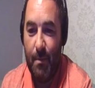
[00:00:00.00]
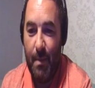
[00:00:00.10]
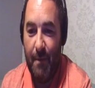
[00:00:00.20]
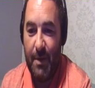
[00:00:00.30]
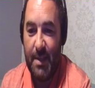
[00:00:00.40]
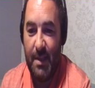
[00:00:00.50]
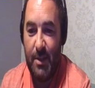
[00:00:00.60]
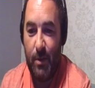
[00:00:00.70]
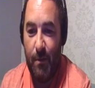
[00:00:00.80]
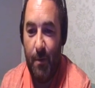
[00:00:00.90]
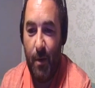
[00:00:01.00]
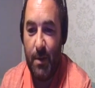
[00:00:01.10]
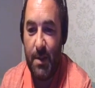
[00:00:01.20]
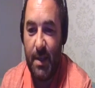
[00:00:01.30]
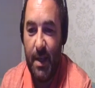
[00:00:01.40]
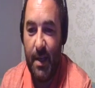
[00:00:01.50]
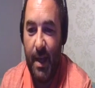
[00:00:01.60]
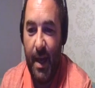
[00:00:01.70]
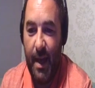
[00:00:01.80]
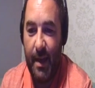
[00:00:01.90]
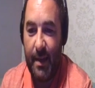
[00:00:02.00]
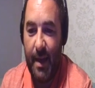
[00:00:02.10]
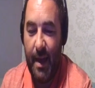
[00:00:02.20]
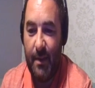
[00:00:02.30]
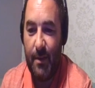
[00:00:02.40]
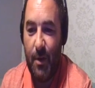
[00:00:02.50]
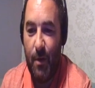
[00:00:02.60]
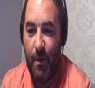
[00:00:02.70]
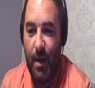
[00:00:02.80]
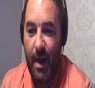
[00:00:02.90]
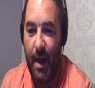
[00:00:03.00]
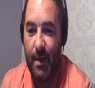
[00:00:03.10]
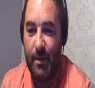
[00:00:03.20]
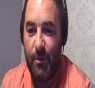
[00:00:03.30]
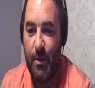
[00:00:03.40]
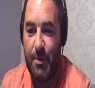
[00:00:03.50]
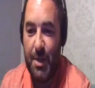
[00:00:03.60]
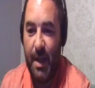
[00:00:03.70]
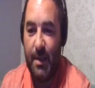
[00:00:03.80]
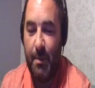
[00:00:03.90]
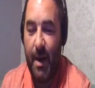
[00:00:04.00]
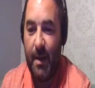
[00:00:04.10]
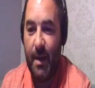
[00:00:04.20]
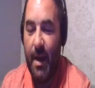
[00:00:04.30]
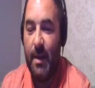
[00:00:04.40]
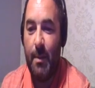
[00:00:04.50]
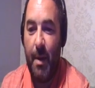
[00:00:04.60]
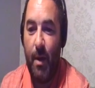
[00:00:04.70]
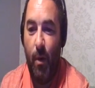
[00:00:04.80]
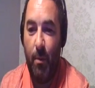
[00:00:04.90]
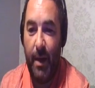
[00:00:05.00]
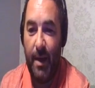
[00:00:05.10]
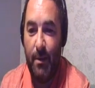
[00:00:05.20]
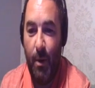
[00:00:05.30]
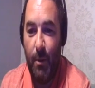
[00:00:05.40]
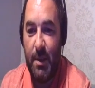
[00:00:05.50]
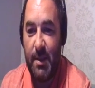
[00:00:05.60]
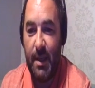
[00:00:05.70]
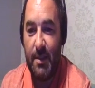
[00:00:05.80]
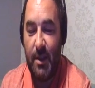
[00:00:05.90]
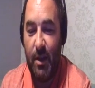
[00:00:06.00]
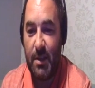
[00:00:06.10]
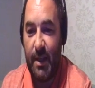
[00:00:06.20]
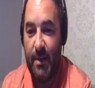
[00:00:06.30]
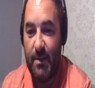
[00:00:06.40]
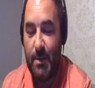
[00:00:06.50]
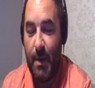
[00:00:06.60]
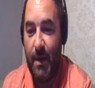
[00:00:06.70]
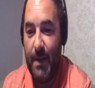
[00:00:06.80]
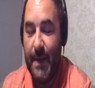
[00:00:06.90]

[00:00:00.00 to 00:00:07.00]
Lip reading: Maverick says he's looking forward to seeing Kent, Hoover and Larouci and De Berg. De Berg won't play tomorrow. He still hasn't got his clearance apparently.